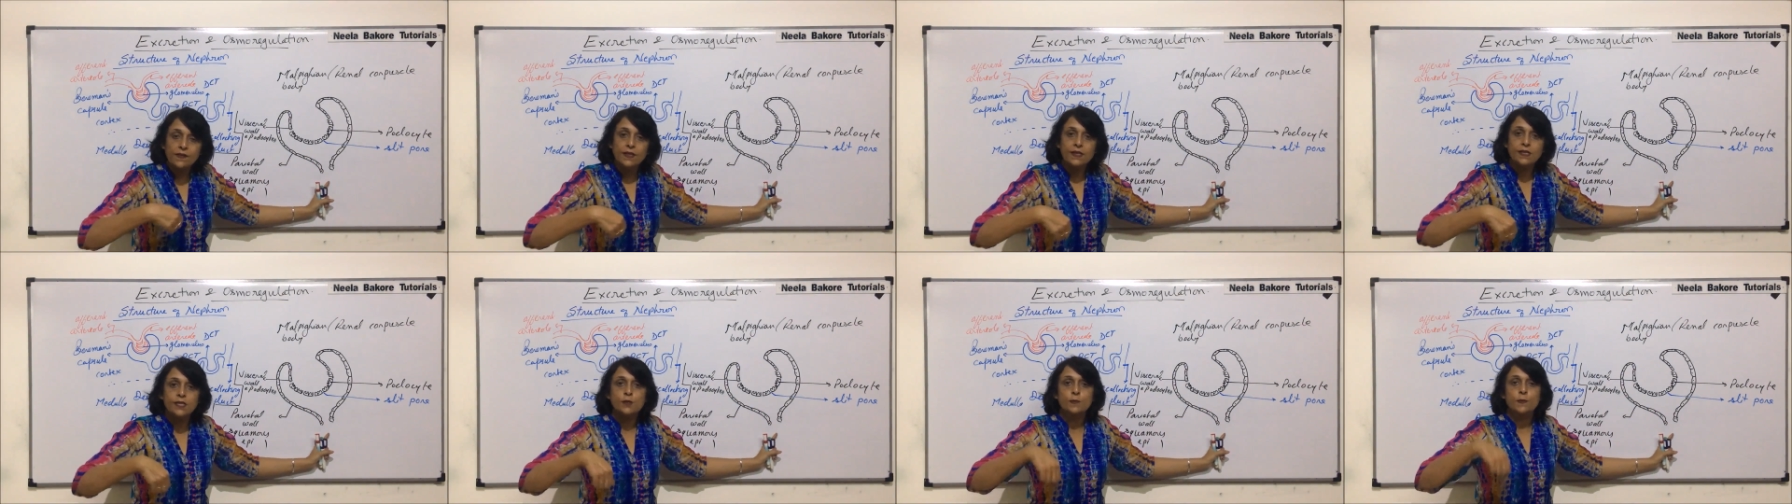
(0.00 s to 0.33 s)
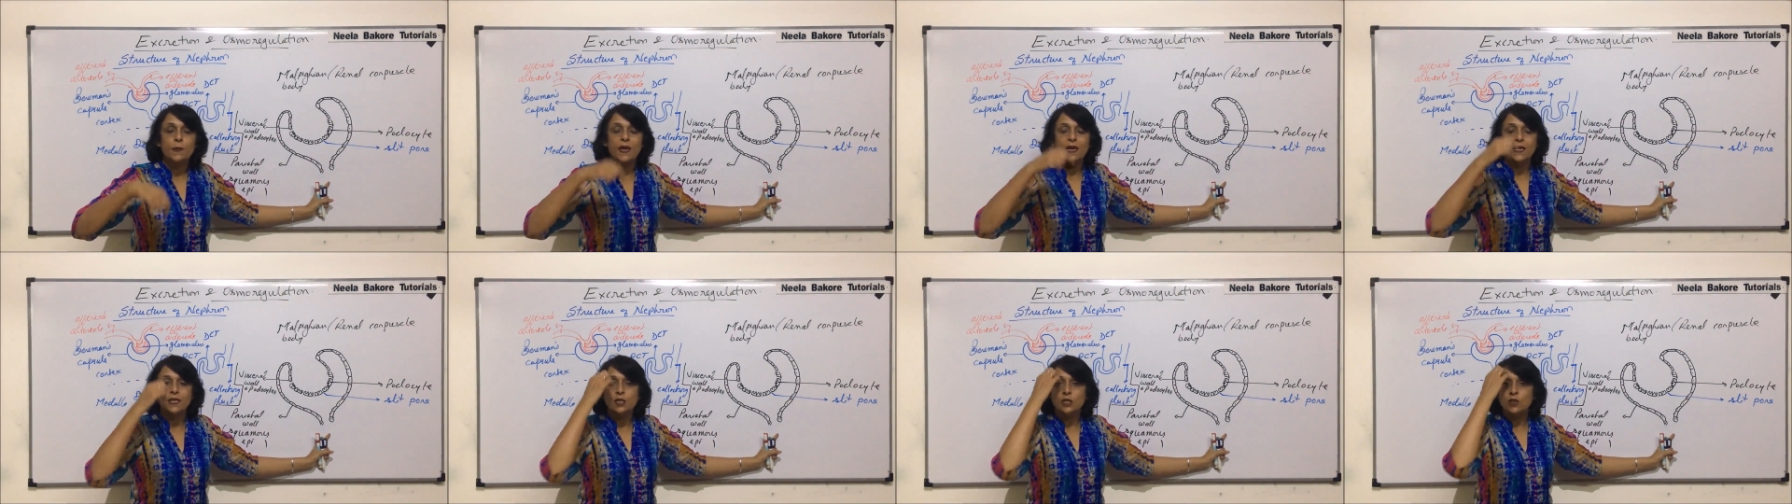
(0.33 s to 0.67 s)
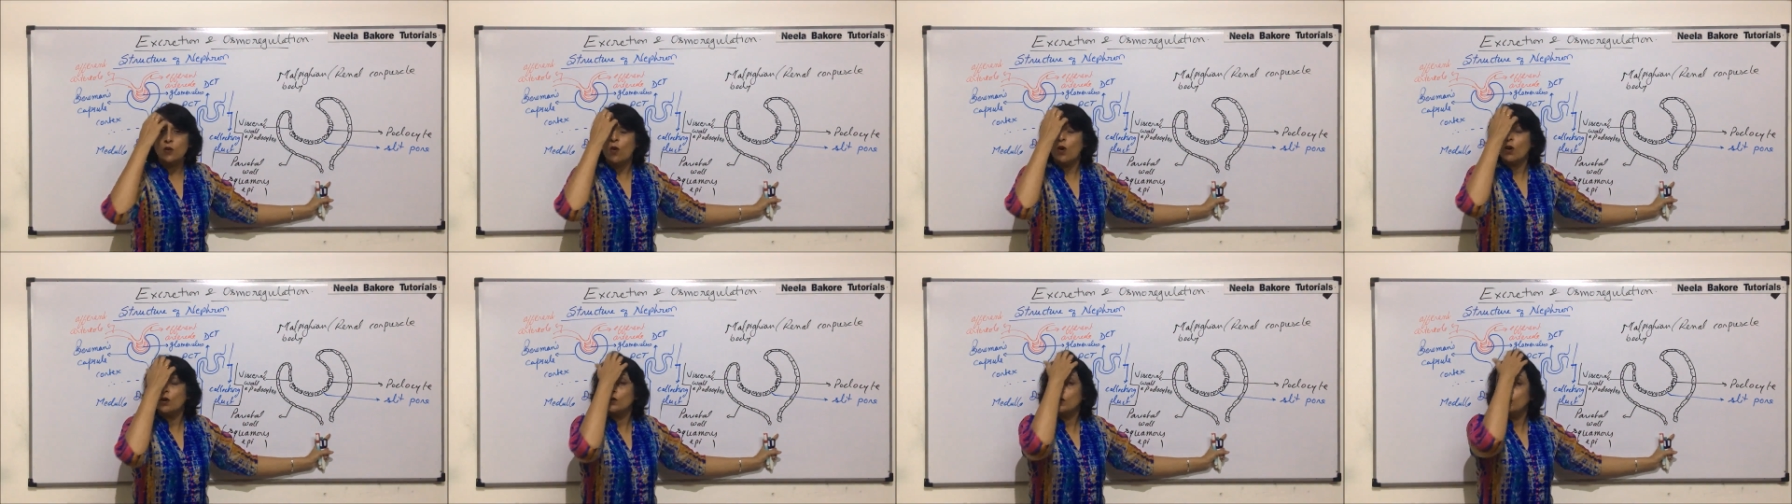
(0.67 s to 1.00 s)
the space
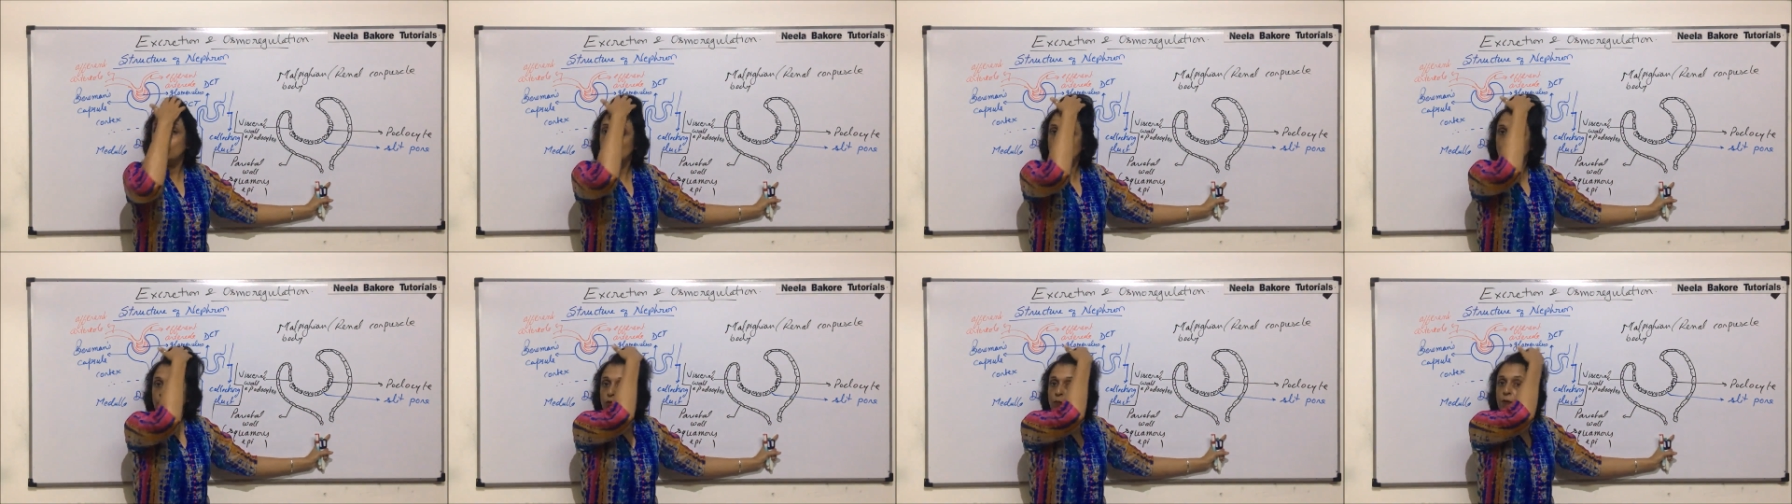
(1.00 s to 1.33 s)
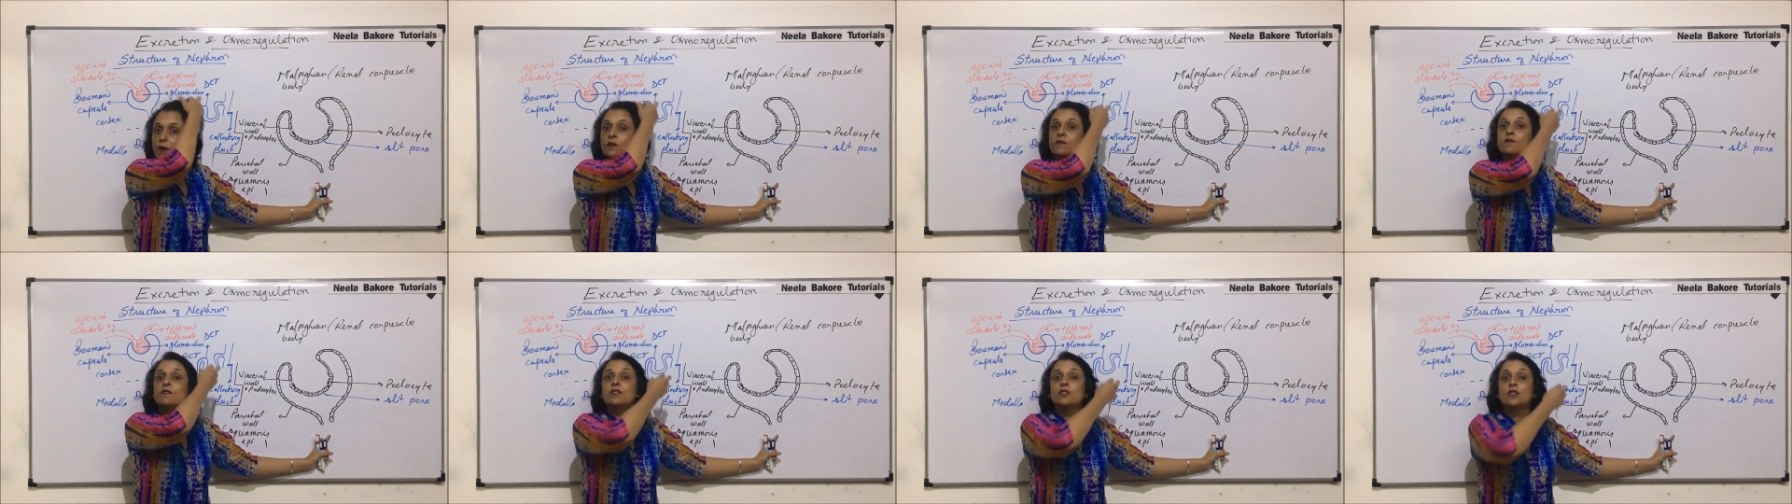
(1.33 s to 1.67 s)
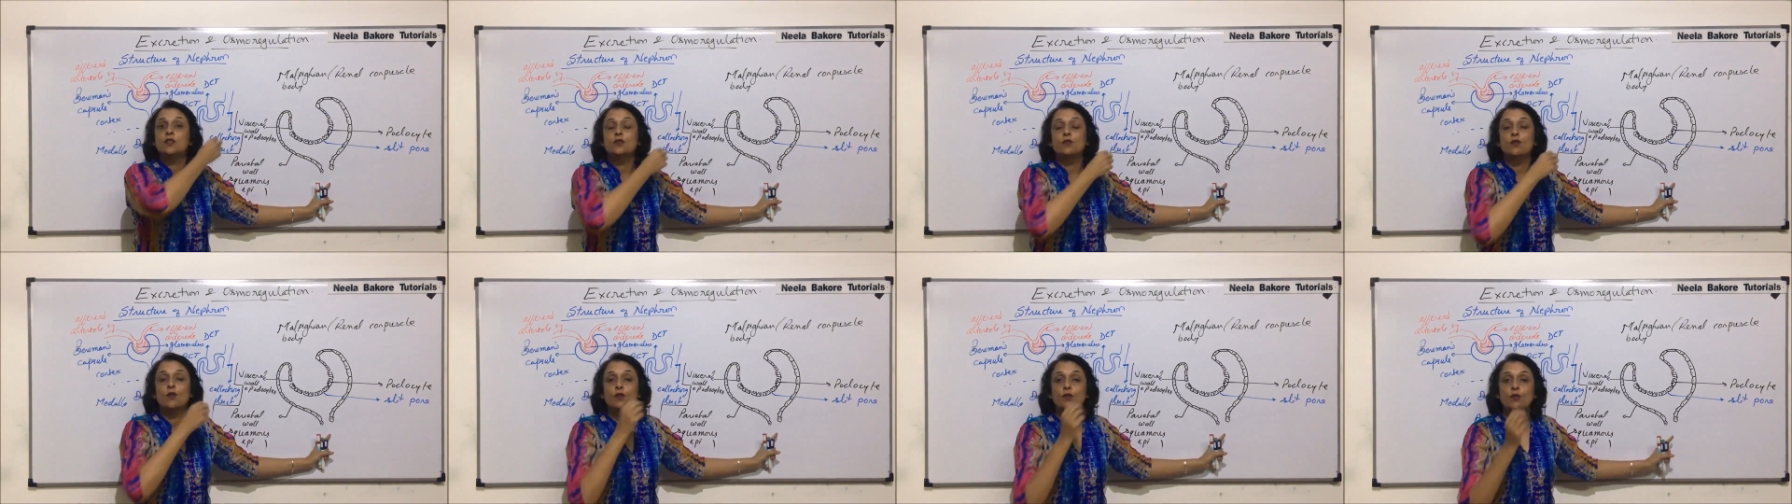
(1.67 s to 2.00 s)
or the lumen which
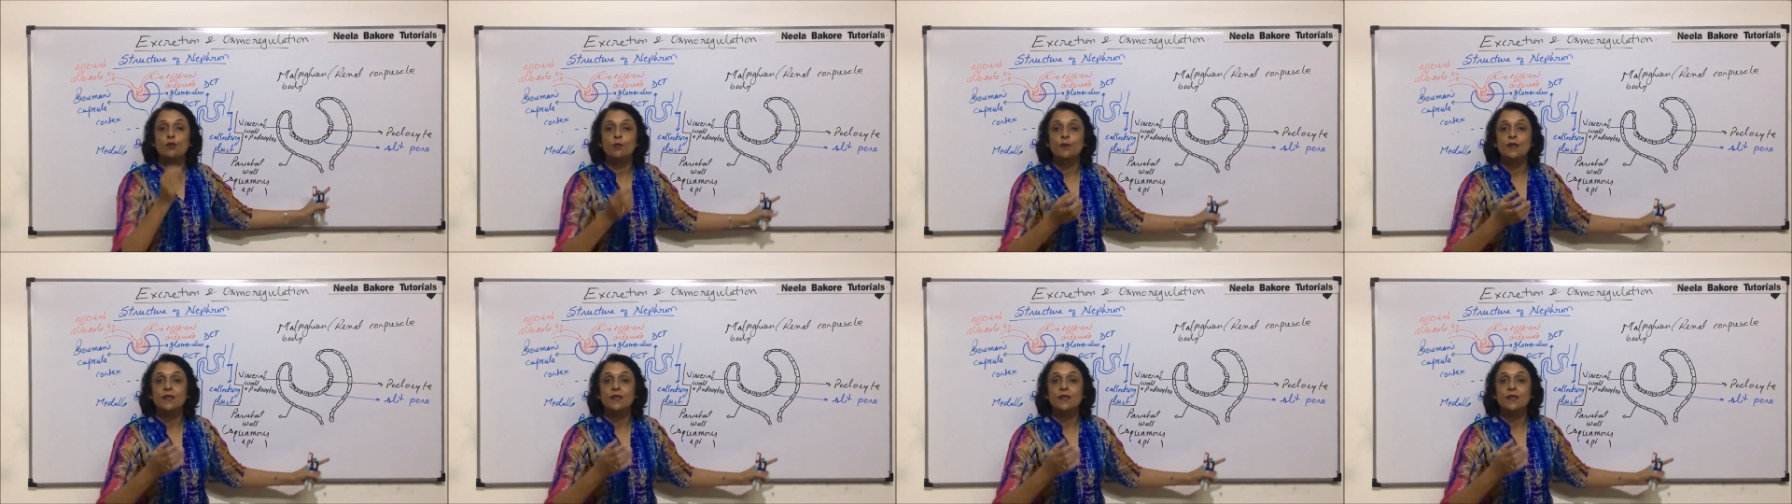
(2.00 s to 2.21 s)
is going to